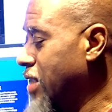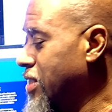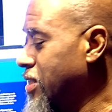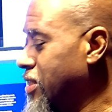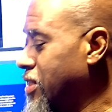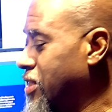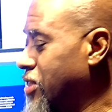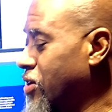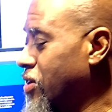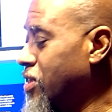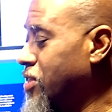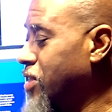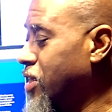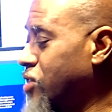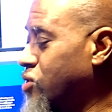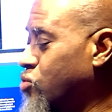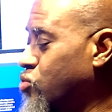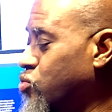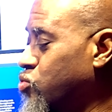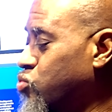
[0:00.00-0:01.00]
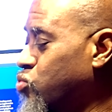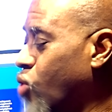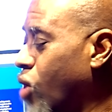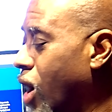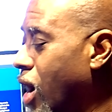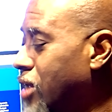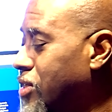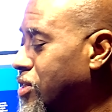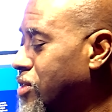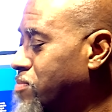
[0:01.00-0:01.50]
is 36
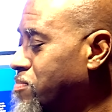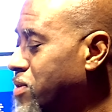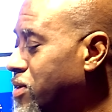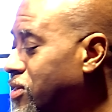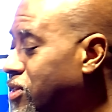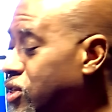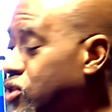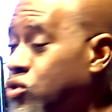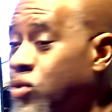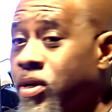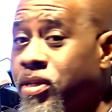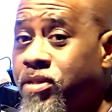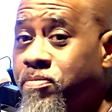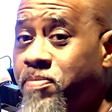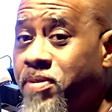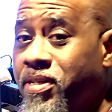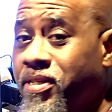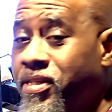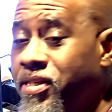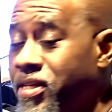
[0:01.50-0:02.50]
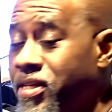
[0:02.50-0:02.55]
watts built-in USB-C